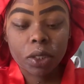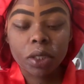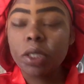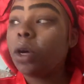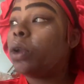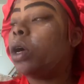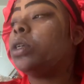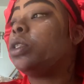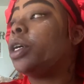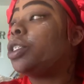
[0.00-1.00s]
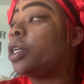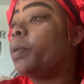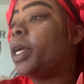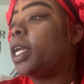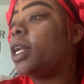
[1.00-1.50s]
So long story short,
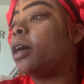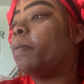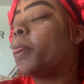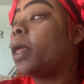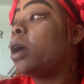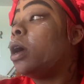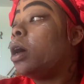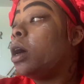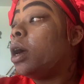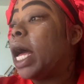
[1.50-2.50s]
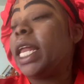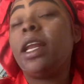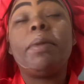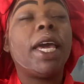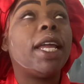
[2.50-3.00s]
I ended up
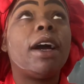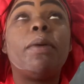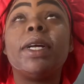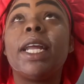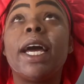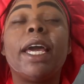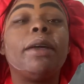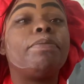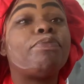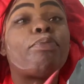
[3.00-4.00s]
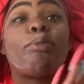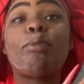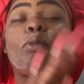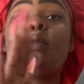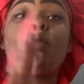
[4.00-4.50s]
hanging out one night,
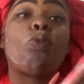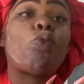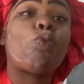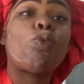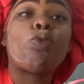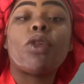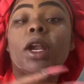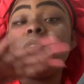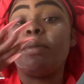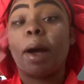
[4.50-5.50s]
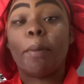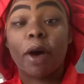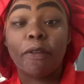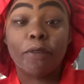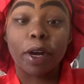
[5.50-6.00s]
living my
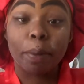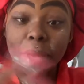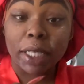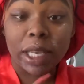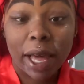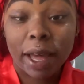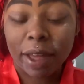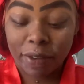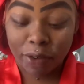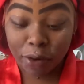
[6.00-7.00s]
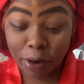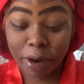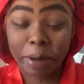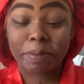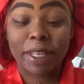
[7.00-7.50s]
motherfucking best life. You
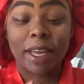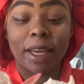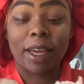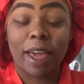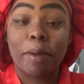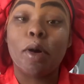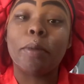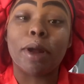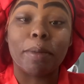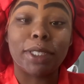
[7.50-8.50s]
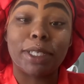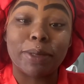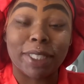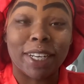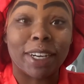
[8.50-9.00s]
heard? Came home and all my shit
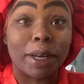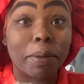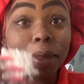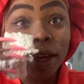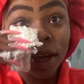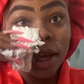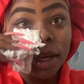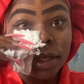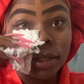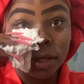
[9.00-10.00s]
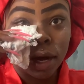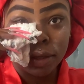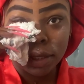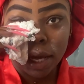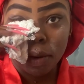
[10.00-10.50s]
was stood up. So I
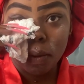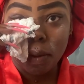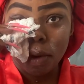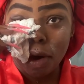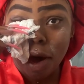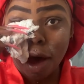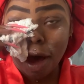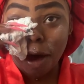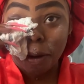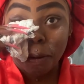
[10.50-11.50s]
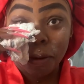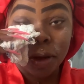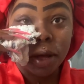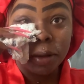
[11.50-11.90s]
was like, whoa.